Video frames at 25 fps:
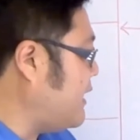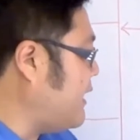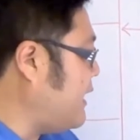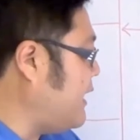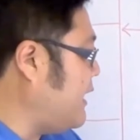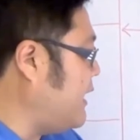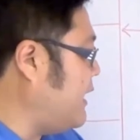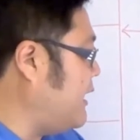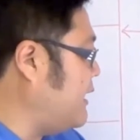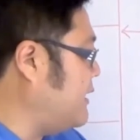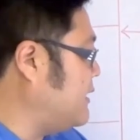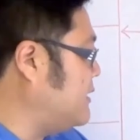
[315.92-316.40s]

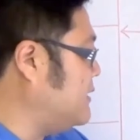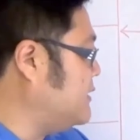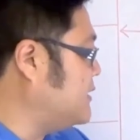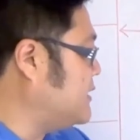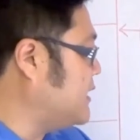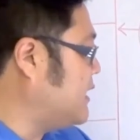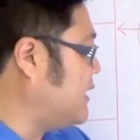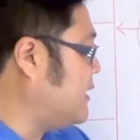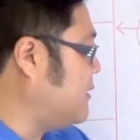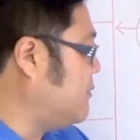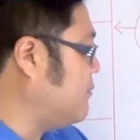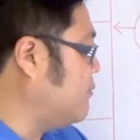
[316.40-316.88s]
And
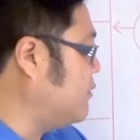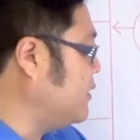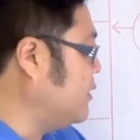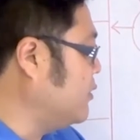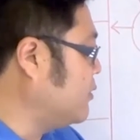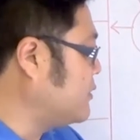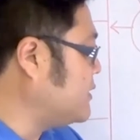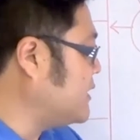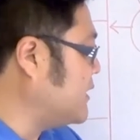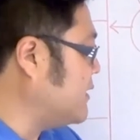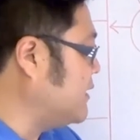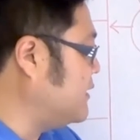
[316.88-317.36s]
we
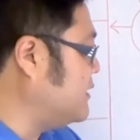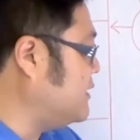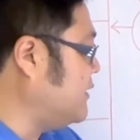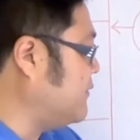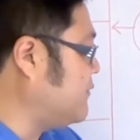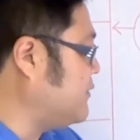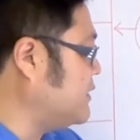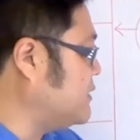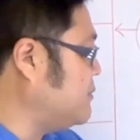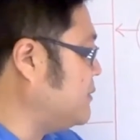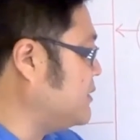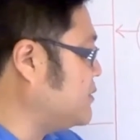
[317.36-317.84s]
looked at the
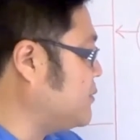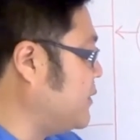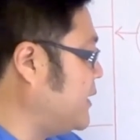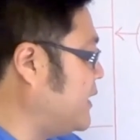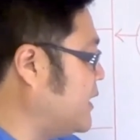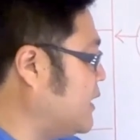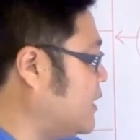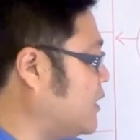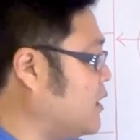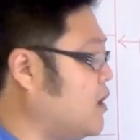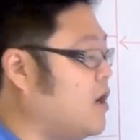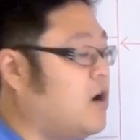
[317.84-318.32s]
difference
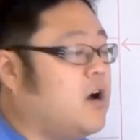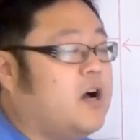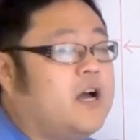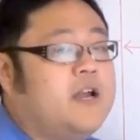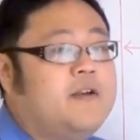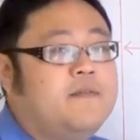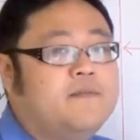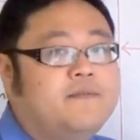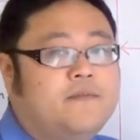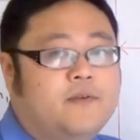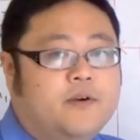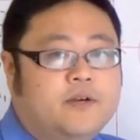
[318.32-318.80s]
between a
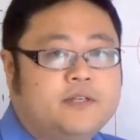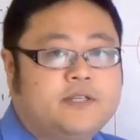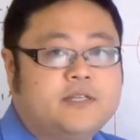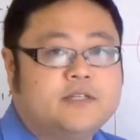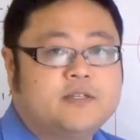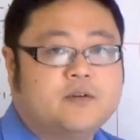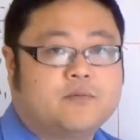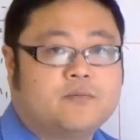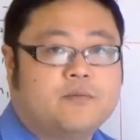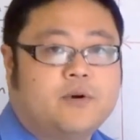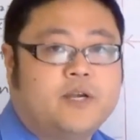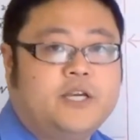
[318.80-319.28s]
line
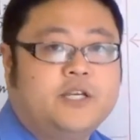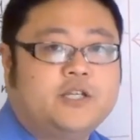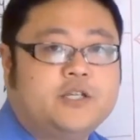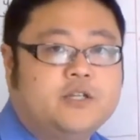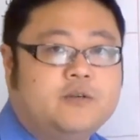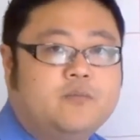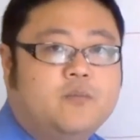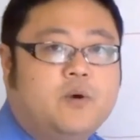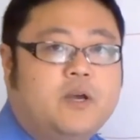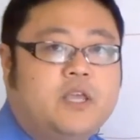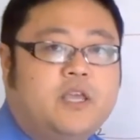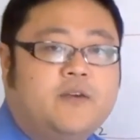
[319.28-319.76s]
versus a
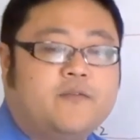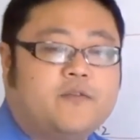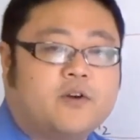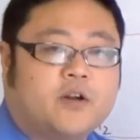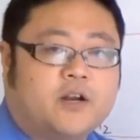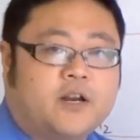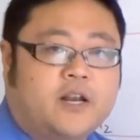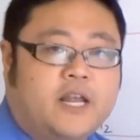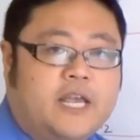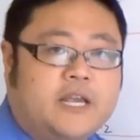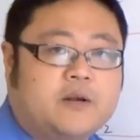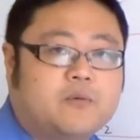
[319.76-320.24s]
region, where you've
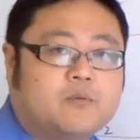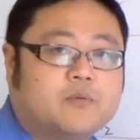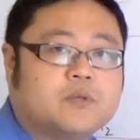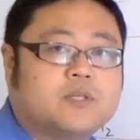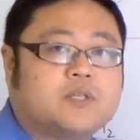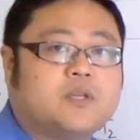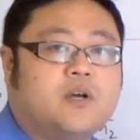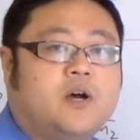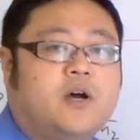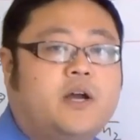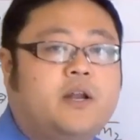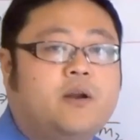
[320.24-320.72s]
got an equal
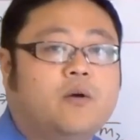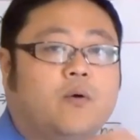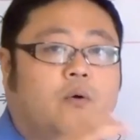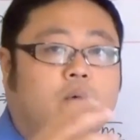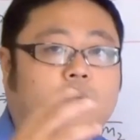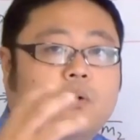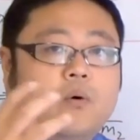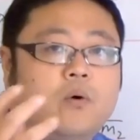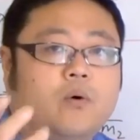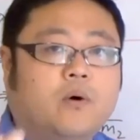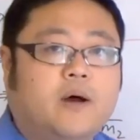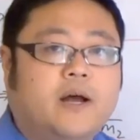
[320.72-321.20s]
sign
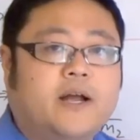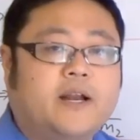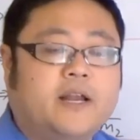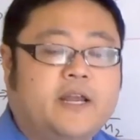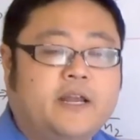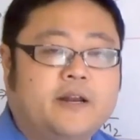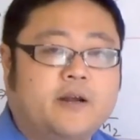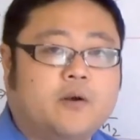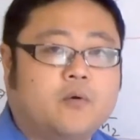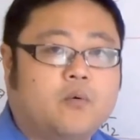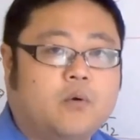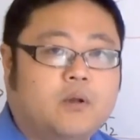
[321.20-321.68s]
or an
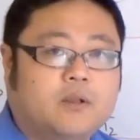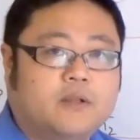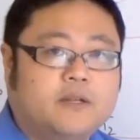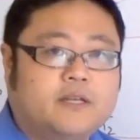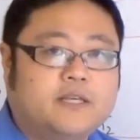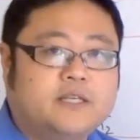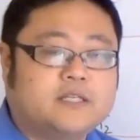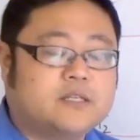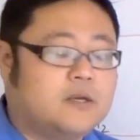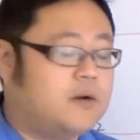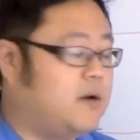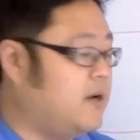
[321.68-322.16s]

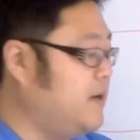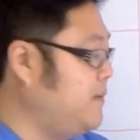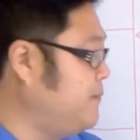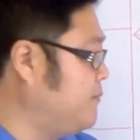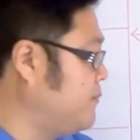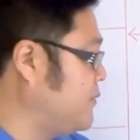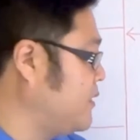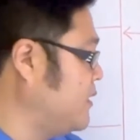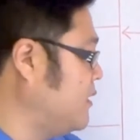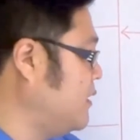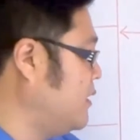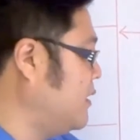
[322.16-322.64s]
inequality
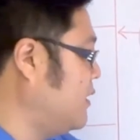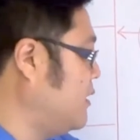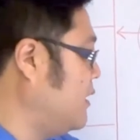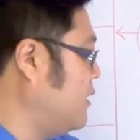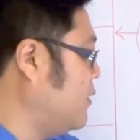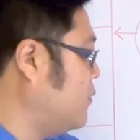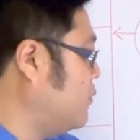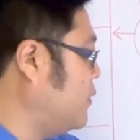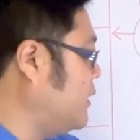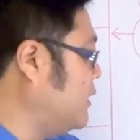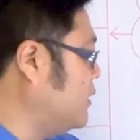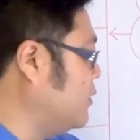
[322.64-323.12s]
sign.
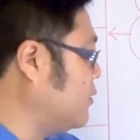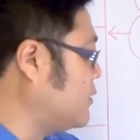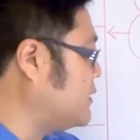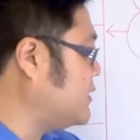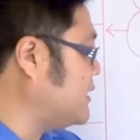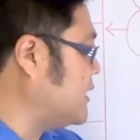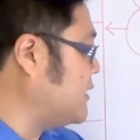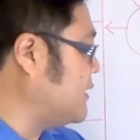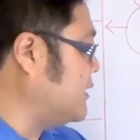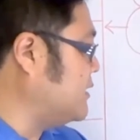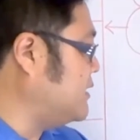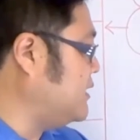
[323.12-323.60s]
We
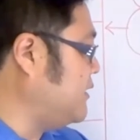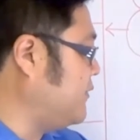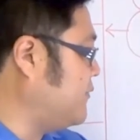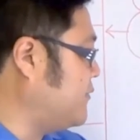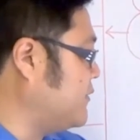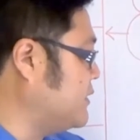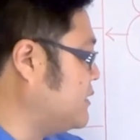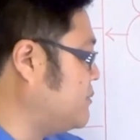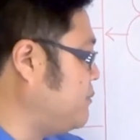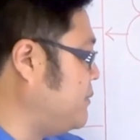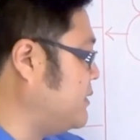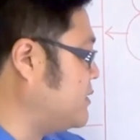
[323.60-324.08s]
looked at the
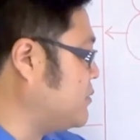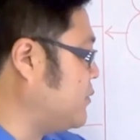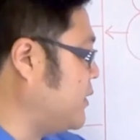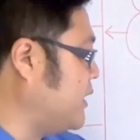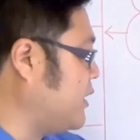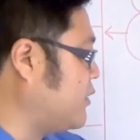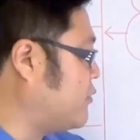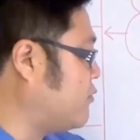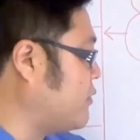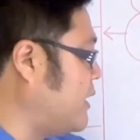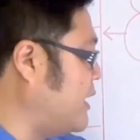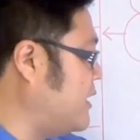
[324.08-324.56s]
difference
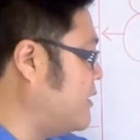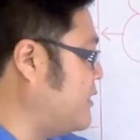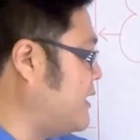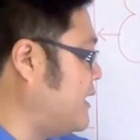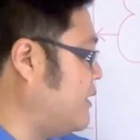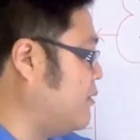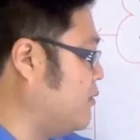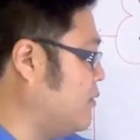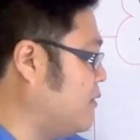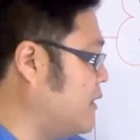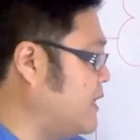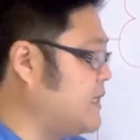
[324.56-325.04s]
between greater
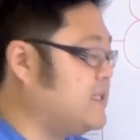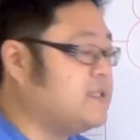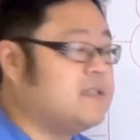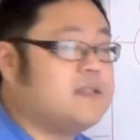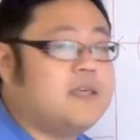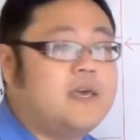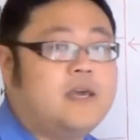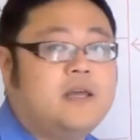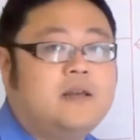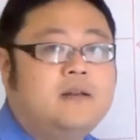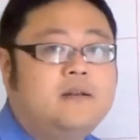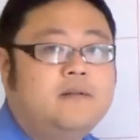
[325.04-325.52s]
than or less
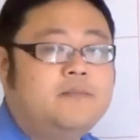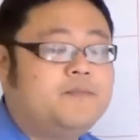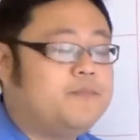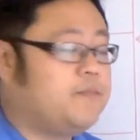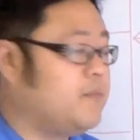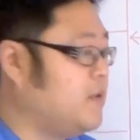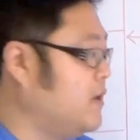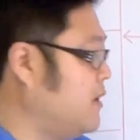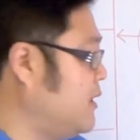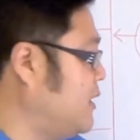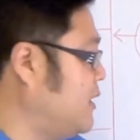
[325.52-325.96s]
than,